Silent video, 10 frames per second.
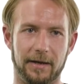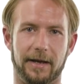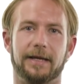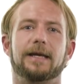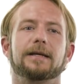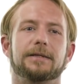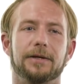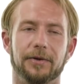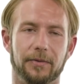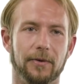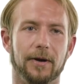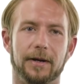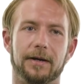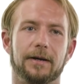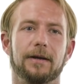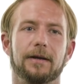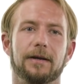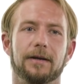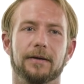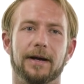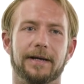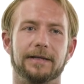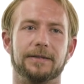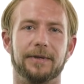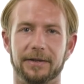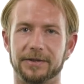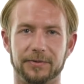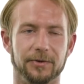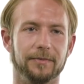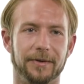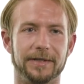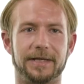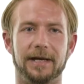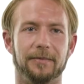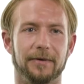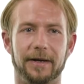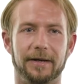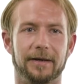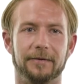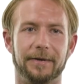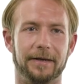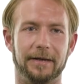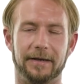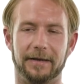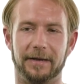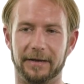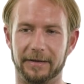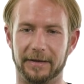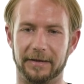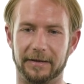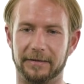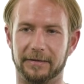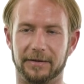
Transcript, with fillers: I get to go to work you know, I get to be in this room on this camera right now, man, and and uh,